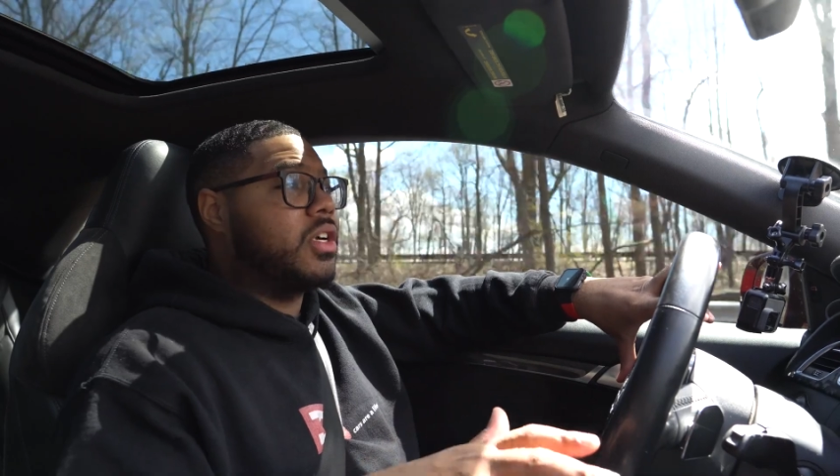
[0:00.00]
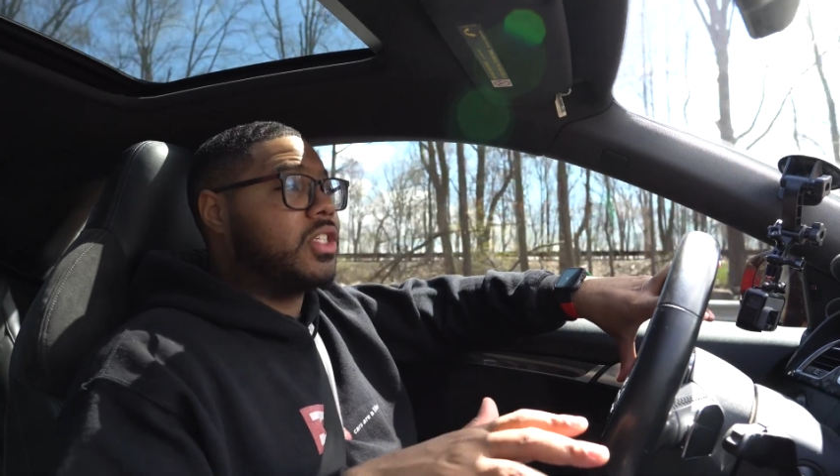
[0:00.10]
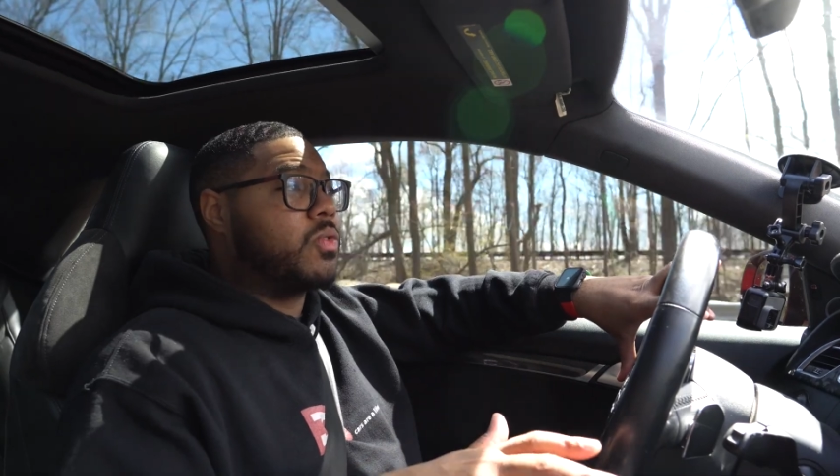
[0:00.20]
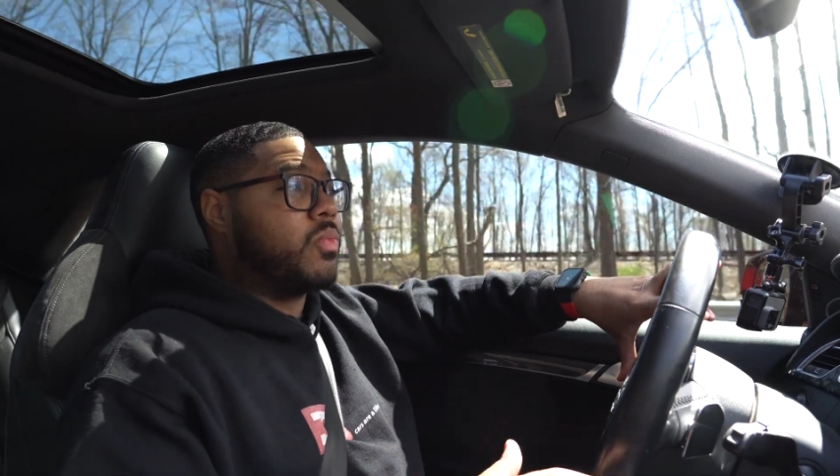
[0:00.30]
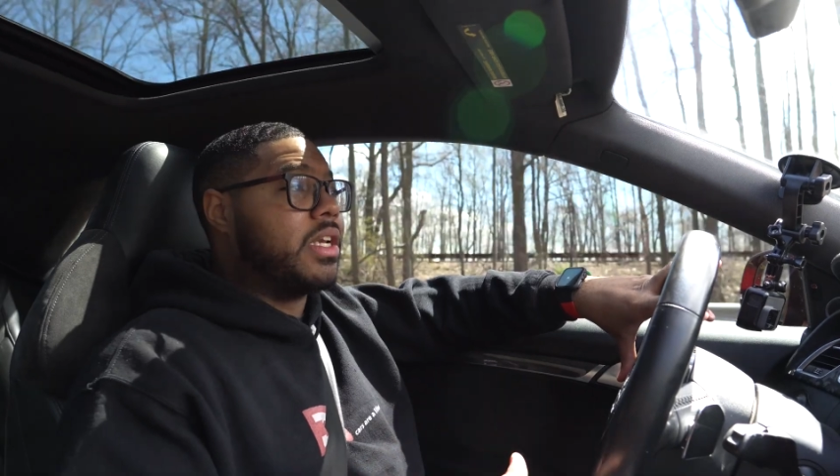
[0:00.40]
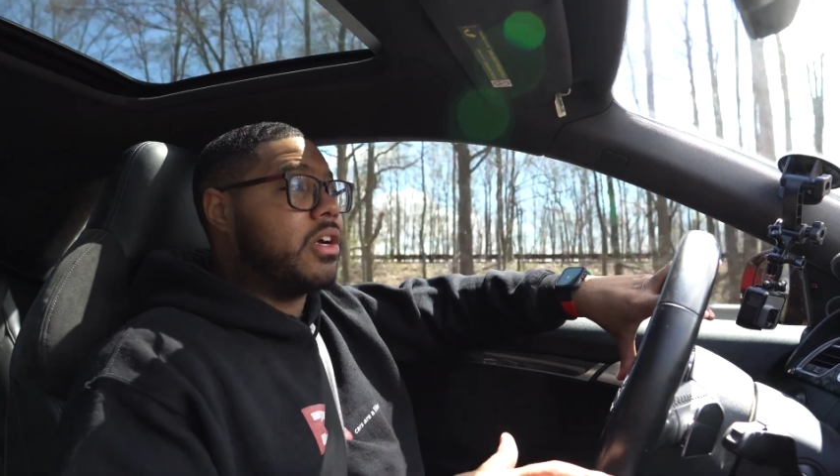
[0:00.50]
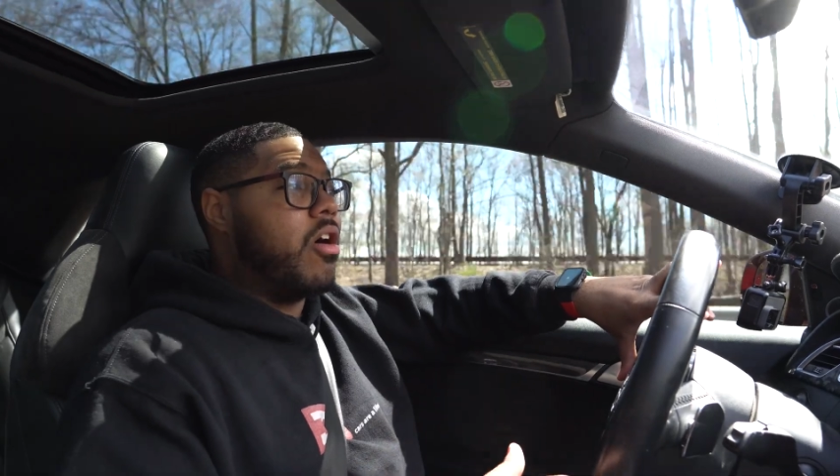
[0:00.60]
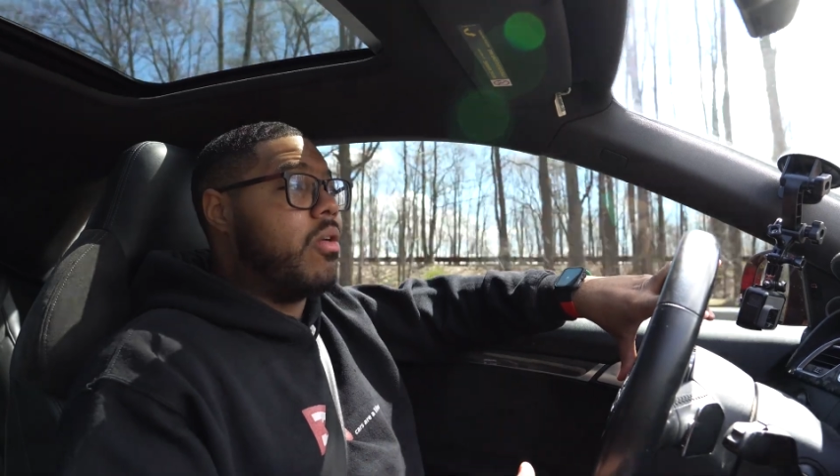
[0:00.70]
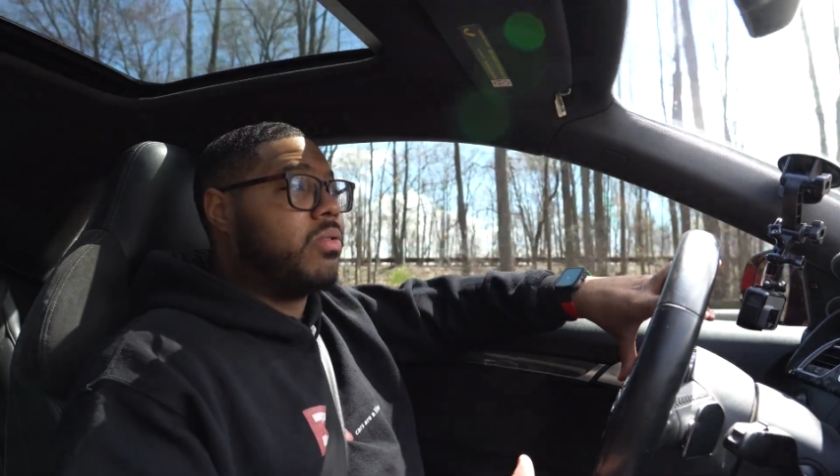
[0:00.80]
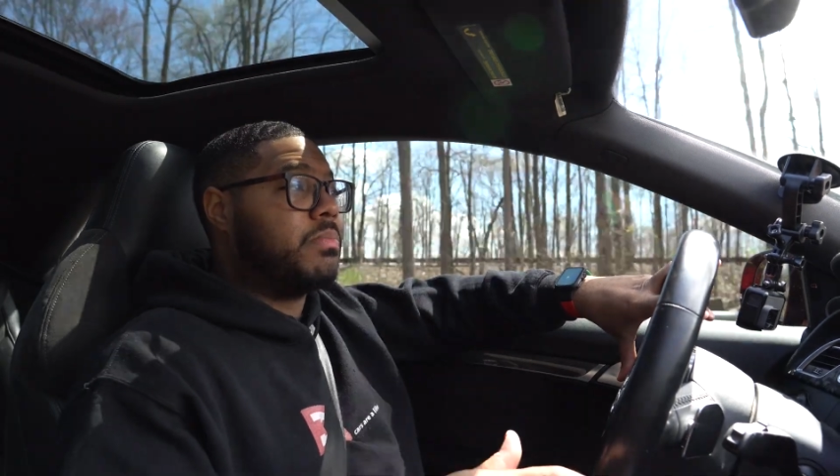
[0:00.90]
because it's when the
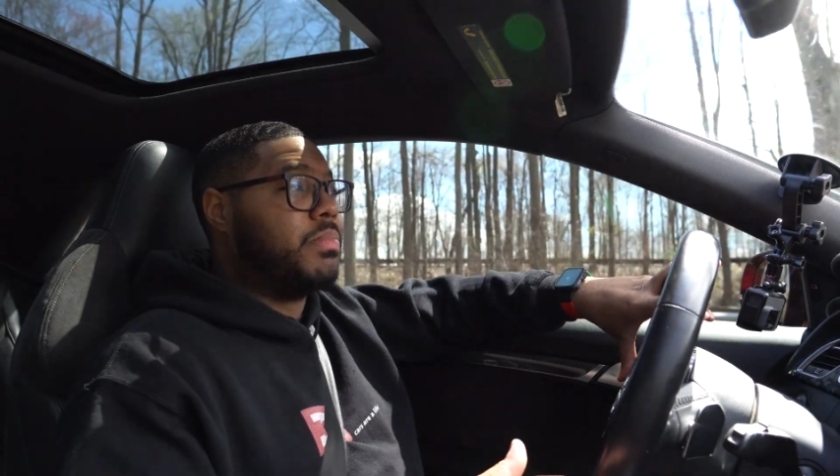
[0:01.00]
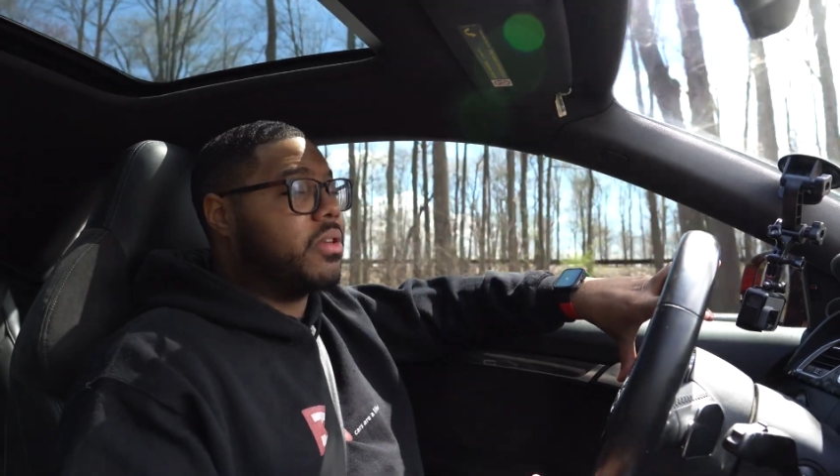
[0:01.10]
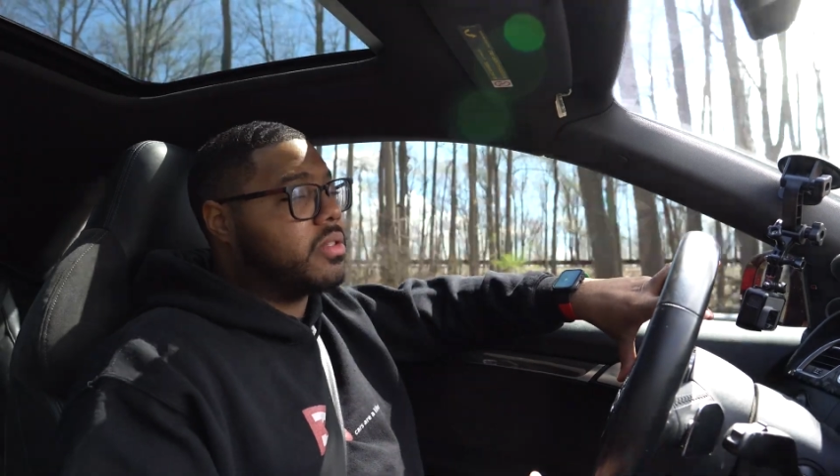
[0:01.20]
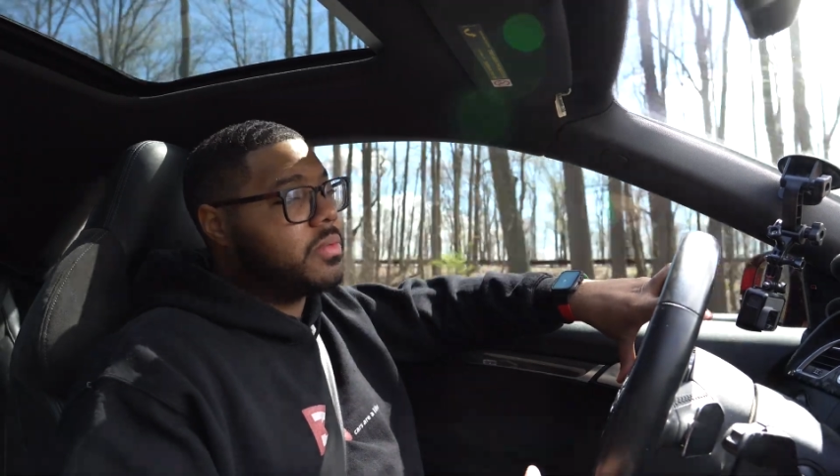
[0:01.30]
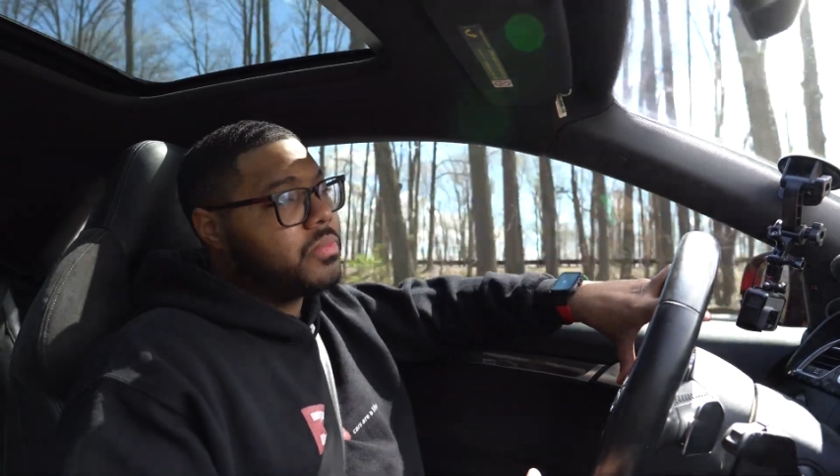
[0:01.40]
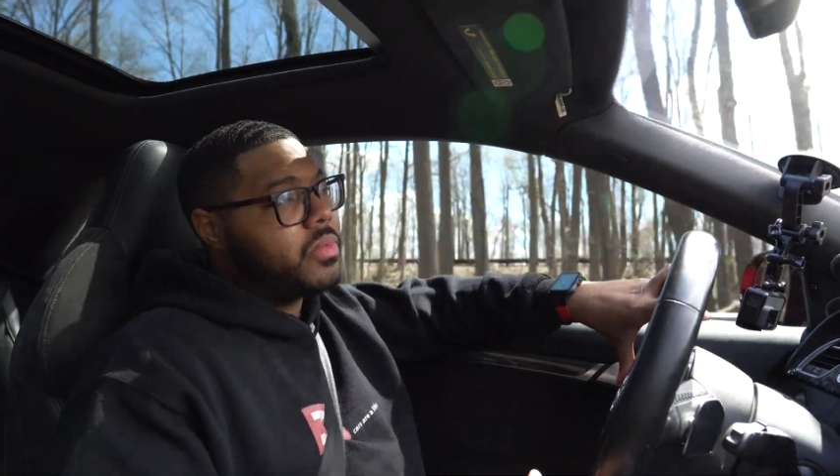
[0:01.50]
car was built.